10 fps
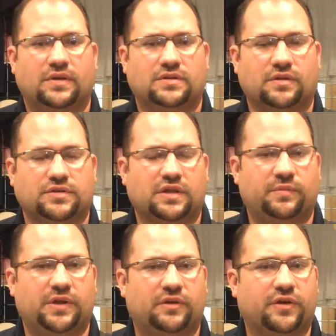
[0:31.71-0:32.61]
So it's going
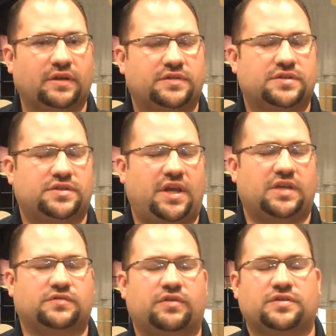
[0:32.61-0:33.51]
to be a great
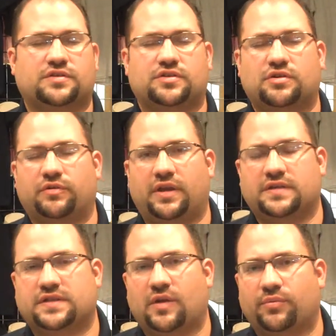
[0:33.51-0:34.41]
chance for us to
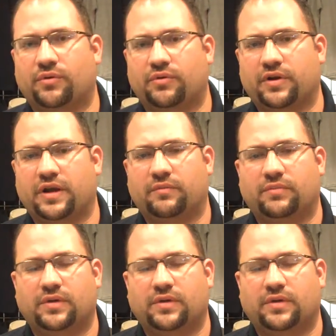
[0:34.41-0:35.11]
showcase our program,